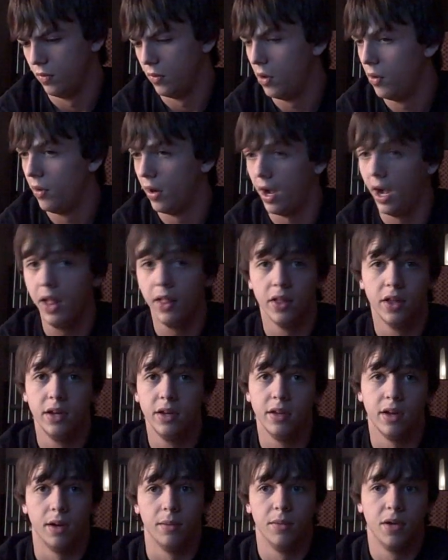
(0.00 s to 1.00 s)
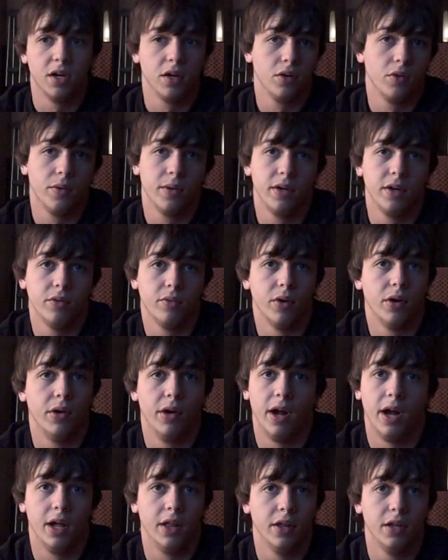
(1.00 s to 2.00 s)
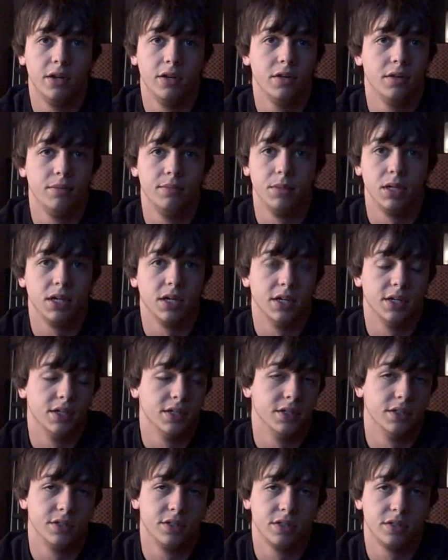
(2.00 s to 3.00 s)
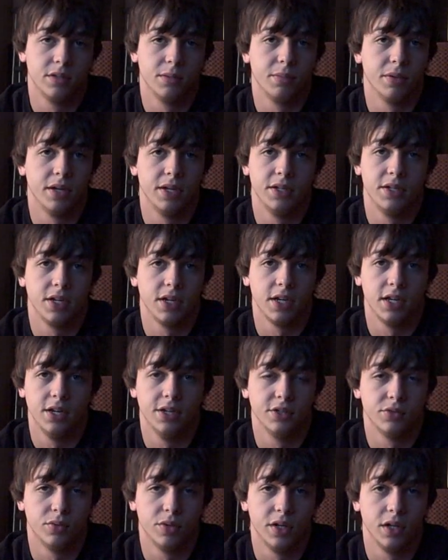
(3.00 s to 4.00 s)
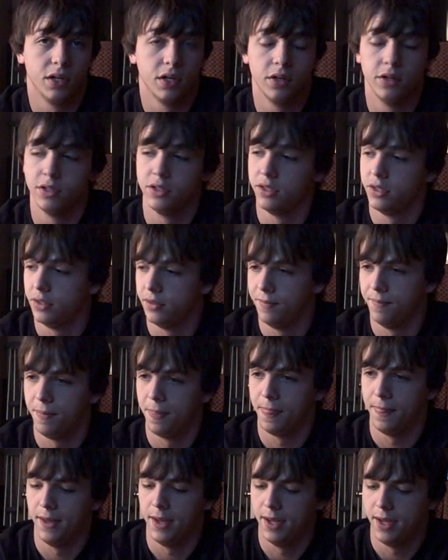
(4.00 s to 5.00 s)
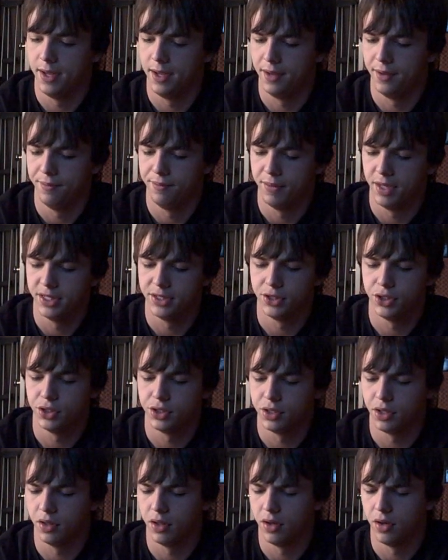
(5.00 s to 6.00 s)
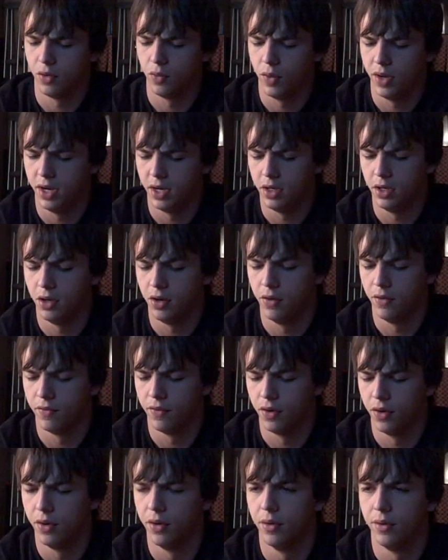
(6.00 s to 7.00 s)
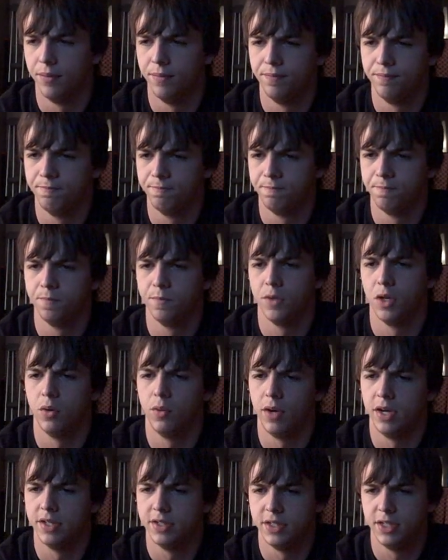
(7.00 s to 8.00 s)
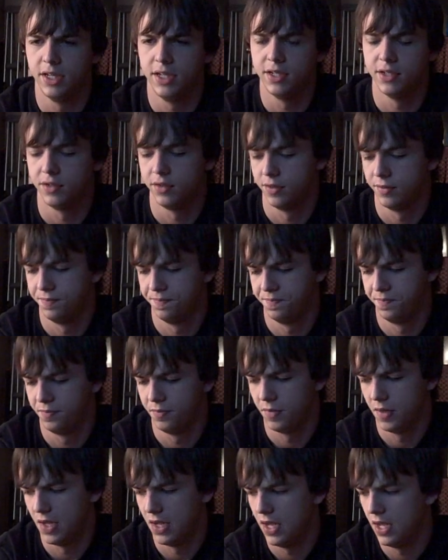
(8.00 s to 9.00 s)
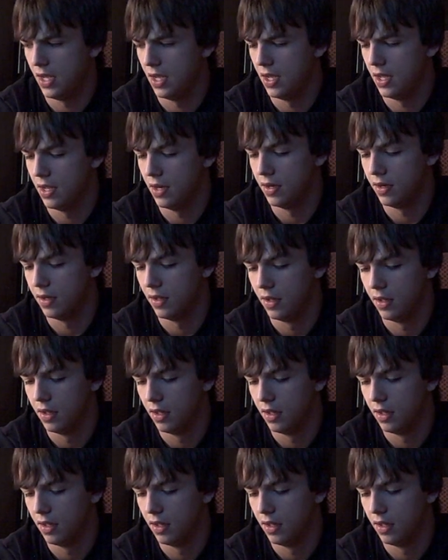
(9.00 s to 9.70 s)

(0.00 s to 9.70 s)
Rhode Island, I'm not going to Rhode Island because the plane ticket is ridiculous, and that's just a long way to go for a YCS, and